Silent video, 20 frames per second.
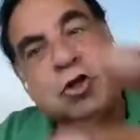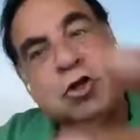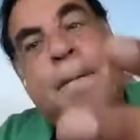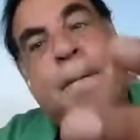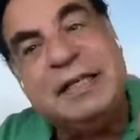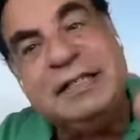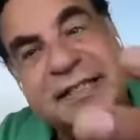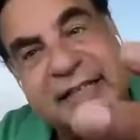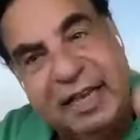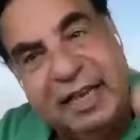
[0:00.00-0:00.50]

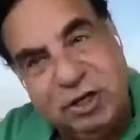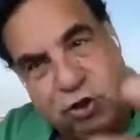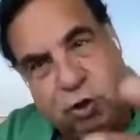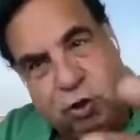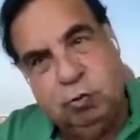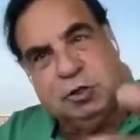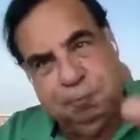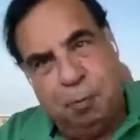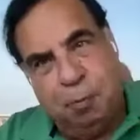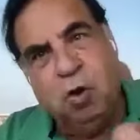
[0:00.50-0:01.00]
compensation
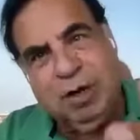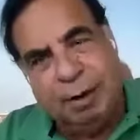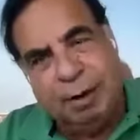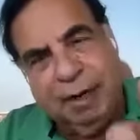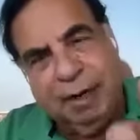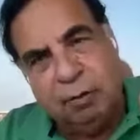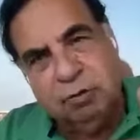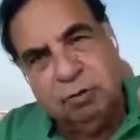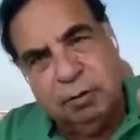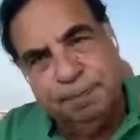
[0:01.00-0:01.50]
we spoke
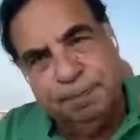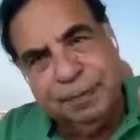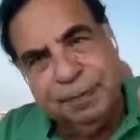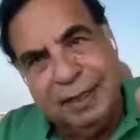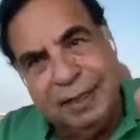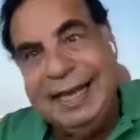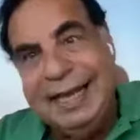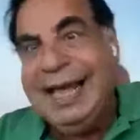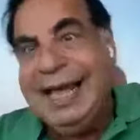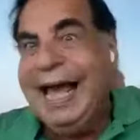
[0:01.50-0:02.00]
about,
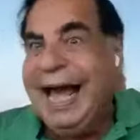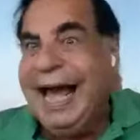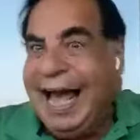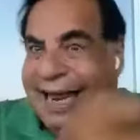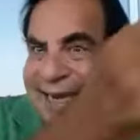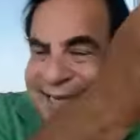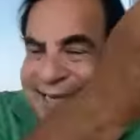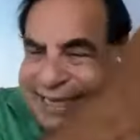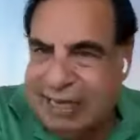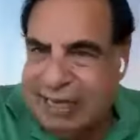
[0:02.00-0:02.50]

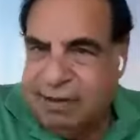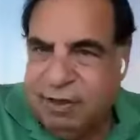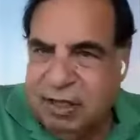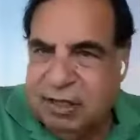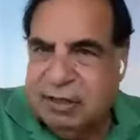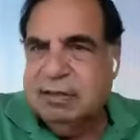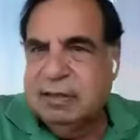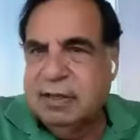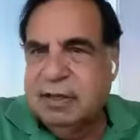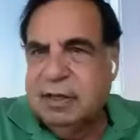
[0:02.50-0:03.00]
and mm. give
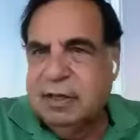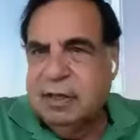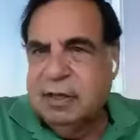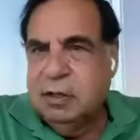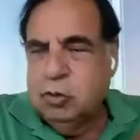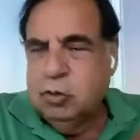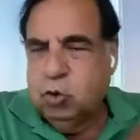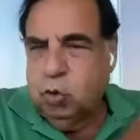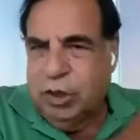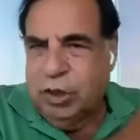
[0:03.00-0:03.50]
it
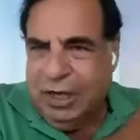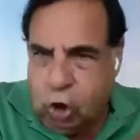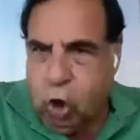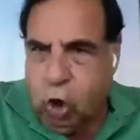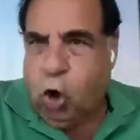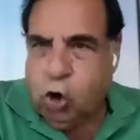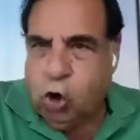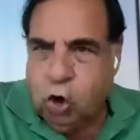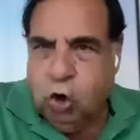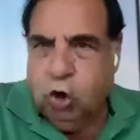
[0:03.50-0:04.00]
to the
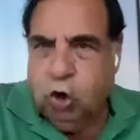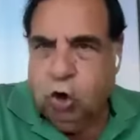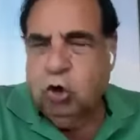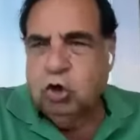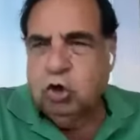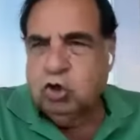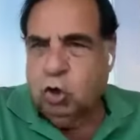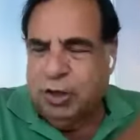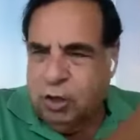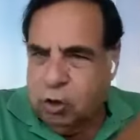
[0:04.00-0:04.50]
Congo
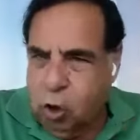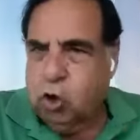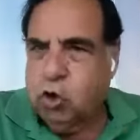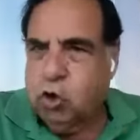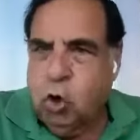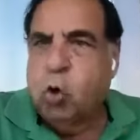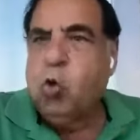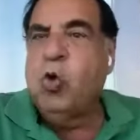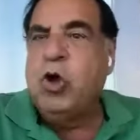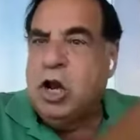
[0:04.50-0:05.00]
so the
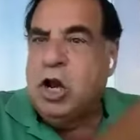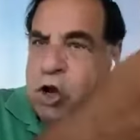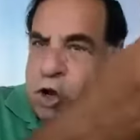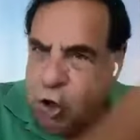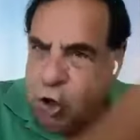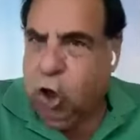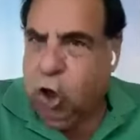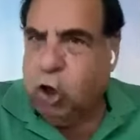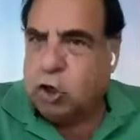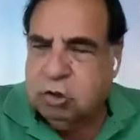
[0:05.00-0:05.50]
Congo will
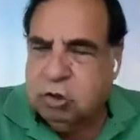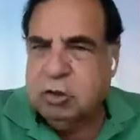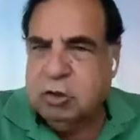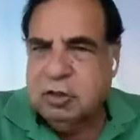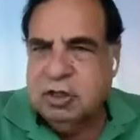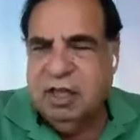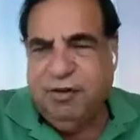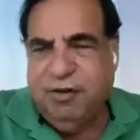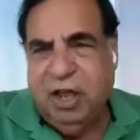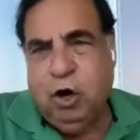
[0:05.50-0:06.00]
not
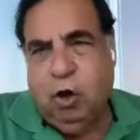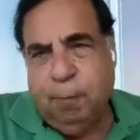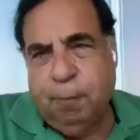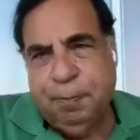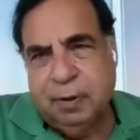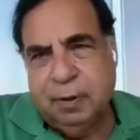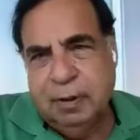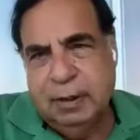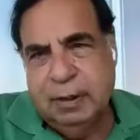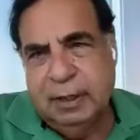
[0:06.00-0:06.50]

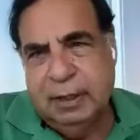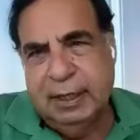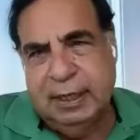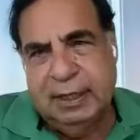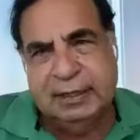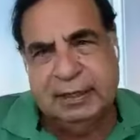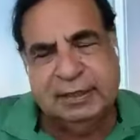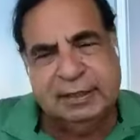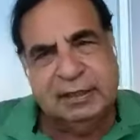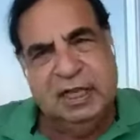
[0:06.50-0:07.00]
develop
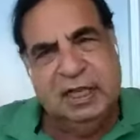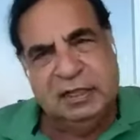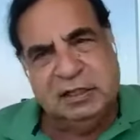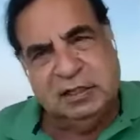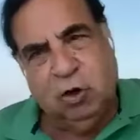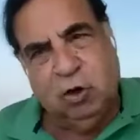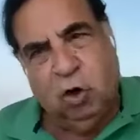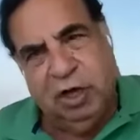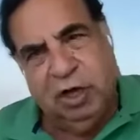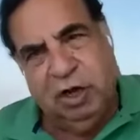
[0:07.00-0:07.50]
its,
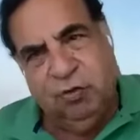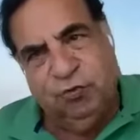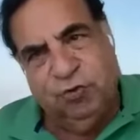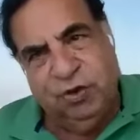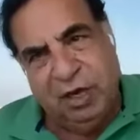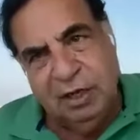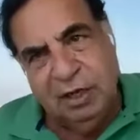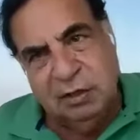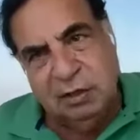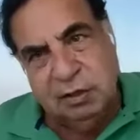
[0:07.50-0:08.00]
its mm-hmm. oil
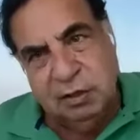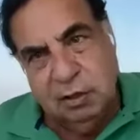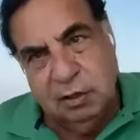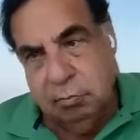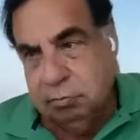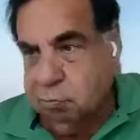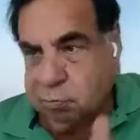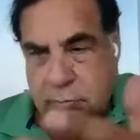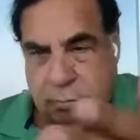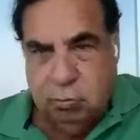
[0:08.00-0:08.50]
fields,
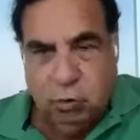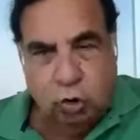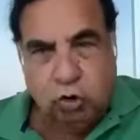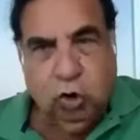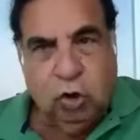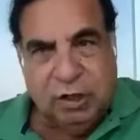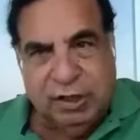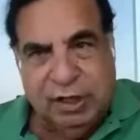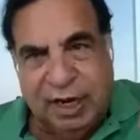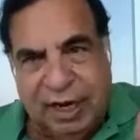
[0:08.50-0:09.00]

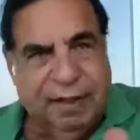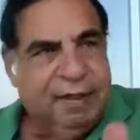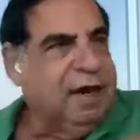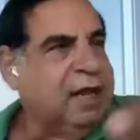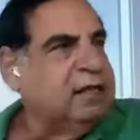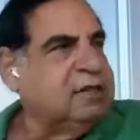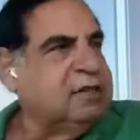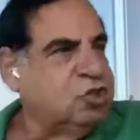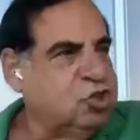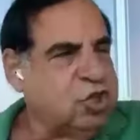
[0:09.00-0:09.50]
not only the
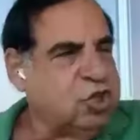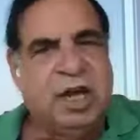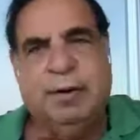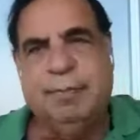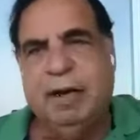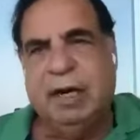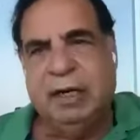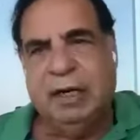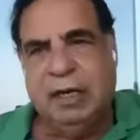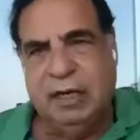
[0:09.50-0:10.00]
Netherlands,
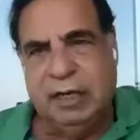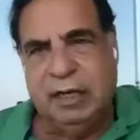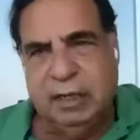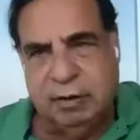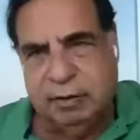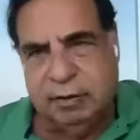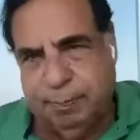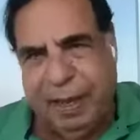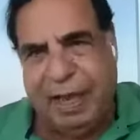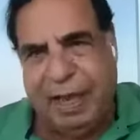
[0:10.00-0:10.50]

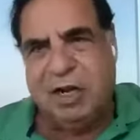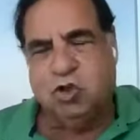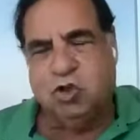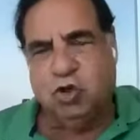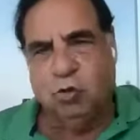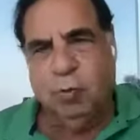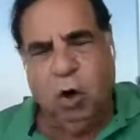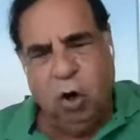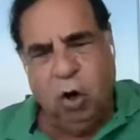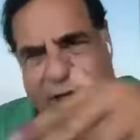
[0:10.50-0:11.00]
Germany,
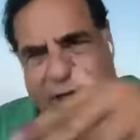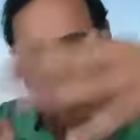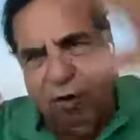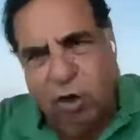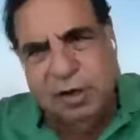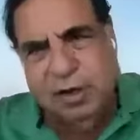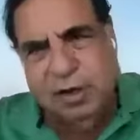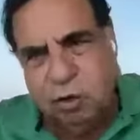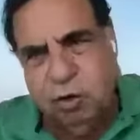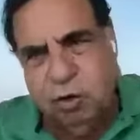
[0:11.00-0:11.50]
Belgium, or
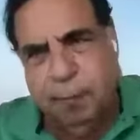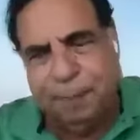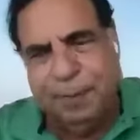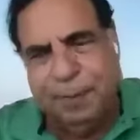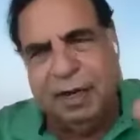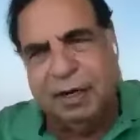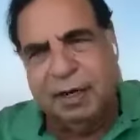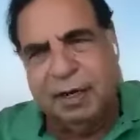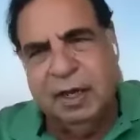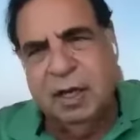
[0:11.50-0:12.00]
all the
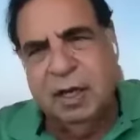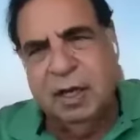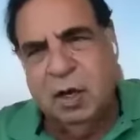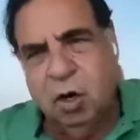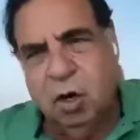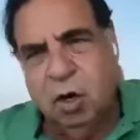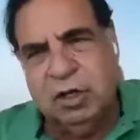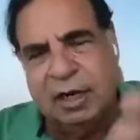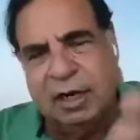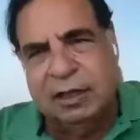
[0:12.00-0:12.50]
European
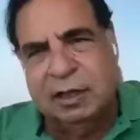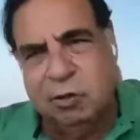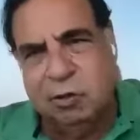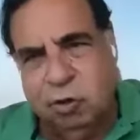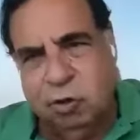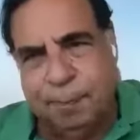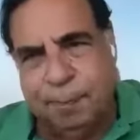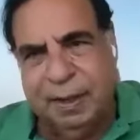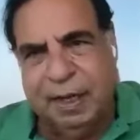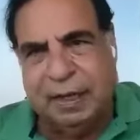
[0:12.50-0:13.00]
all the little
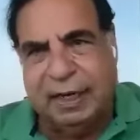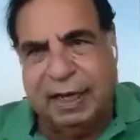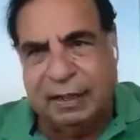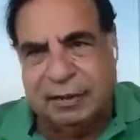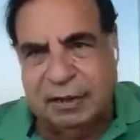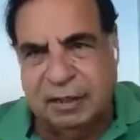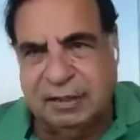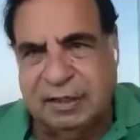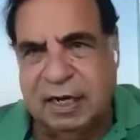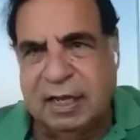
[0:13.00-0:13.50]
European
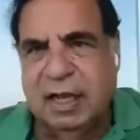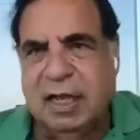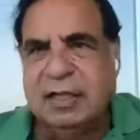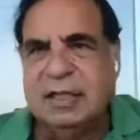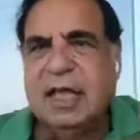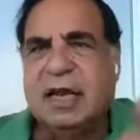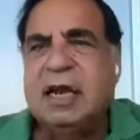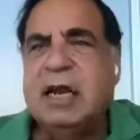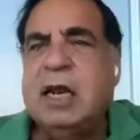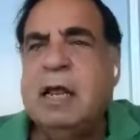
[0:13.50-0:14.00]
countries, the,
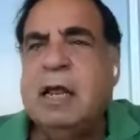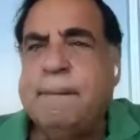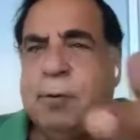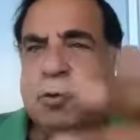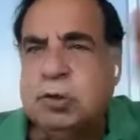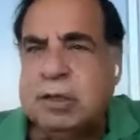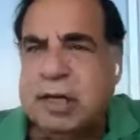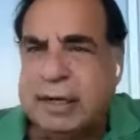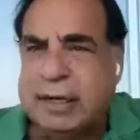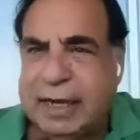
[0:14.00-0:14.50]
the
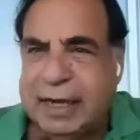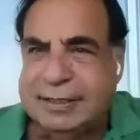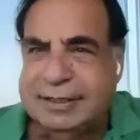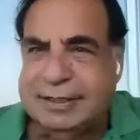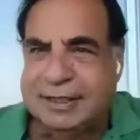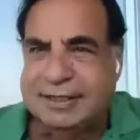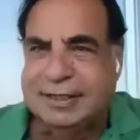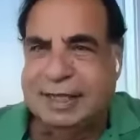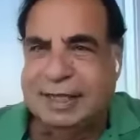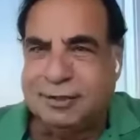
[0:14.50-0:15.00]
Lilliputian
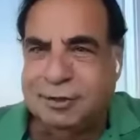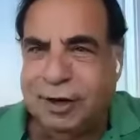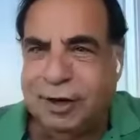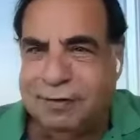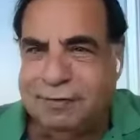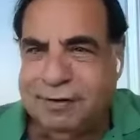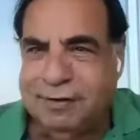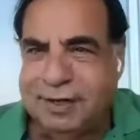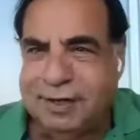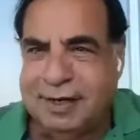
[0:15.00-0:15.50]
countries that you
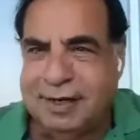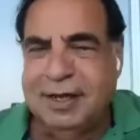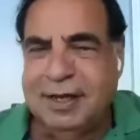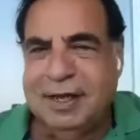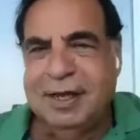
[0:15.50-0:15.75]
have in,